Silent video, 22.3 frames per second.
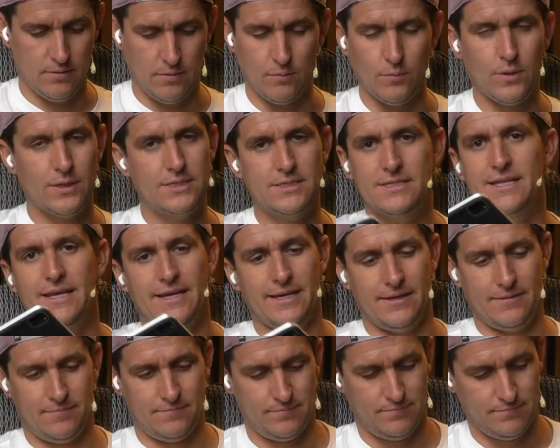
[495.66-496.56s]
what's
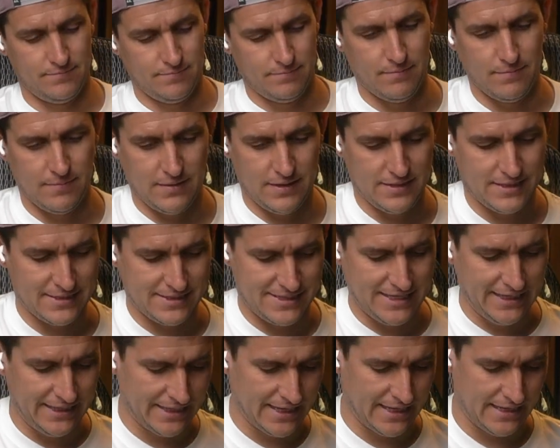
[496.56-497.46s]
the
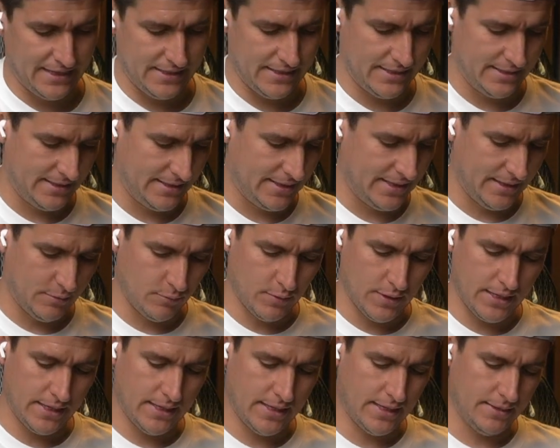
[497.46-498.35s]
signal, the
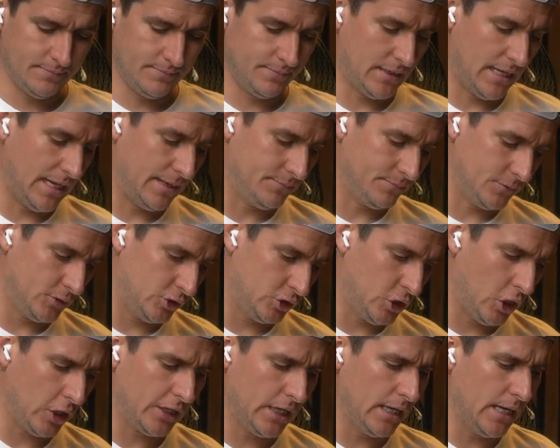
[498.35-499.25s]
one I'm
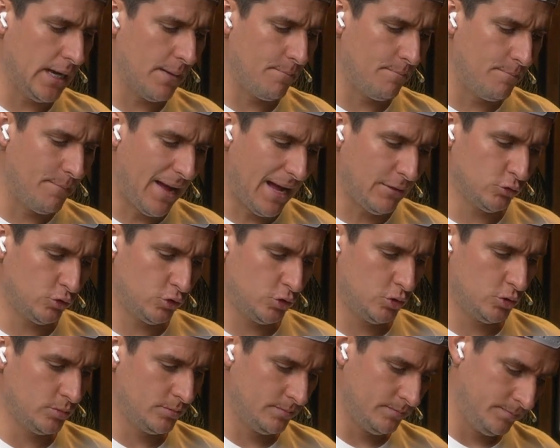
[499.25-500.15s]
talking
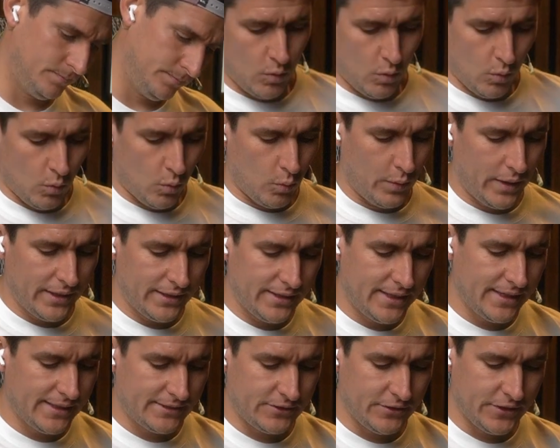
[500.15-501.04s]
about. When
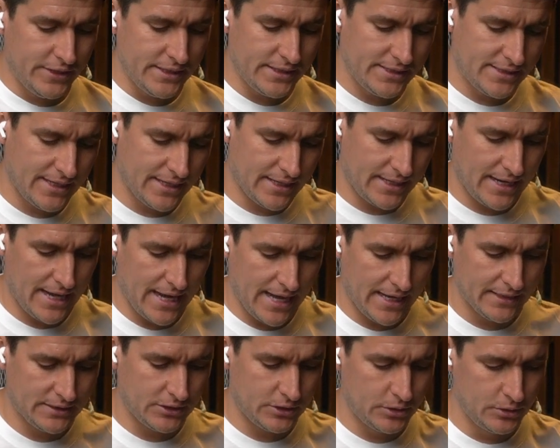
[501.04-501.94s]
the 3 star
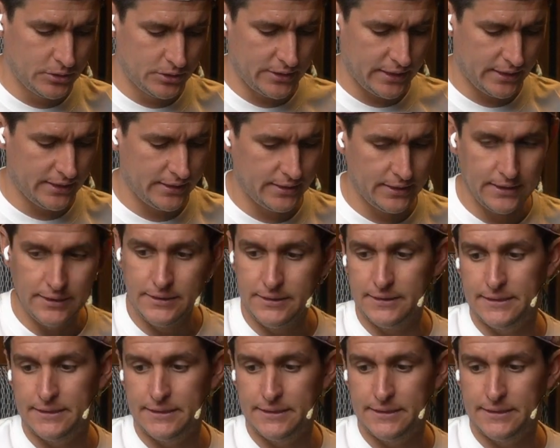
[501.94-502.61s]
had to send this